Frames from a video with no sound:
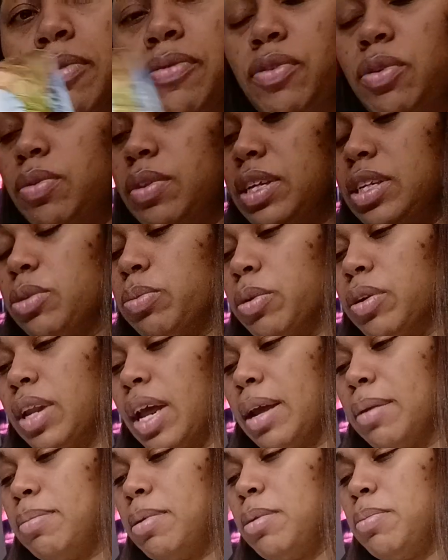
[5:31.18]
of you, these were
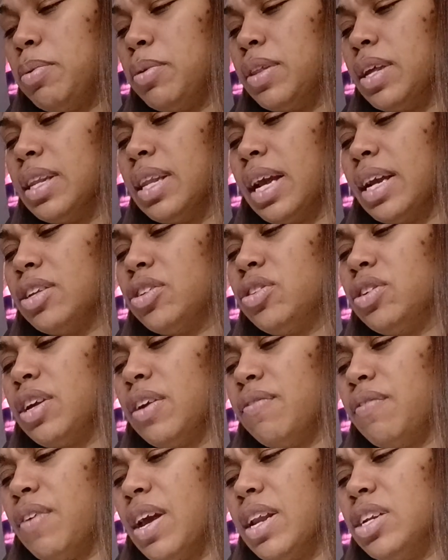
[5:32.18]
like people that like took
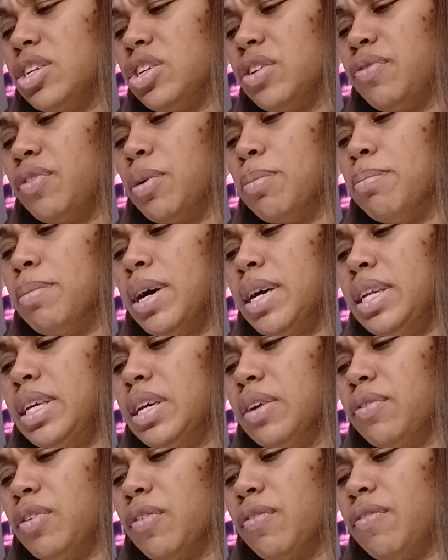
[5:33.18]
advantage of your money,
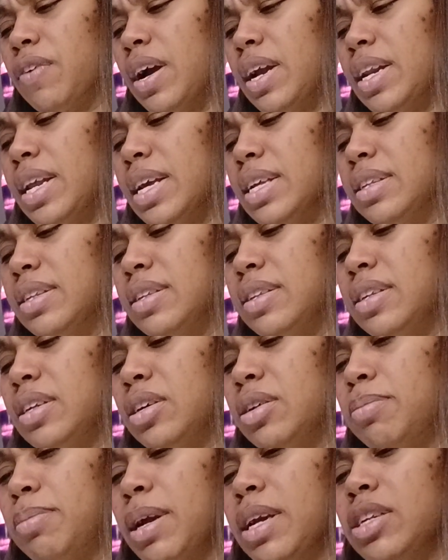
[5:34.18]
of your finances
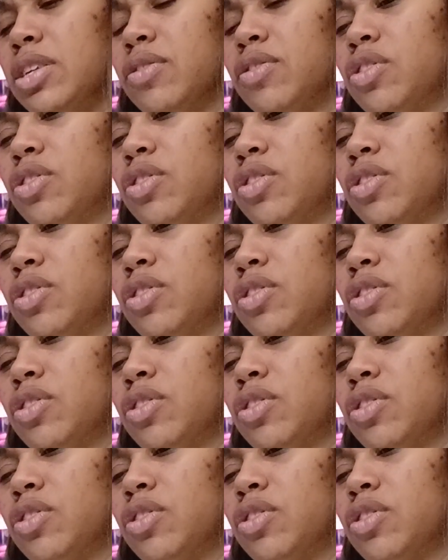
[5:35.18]
here, Page of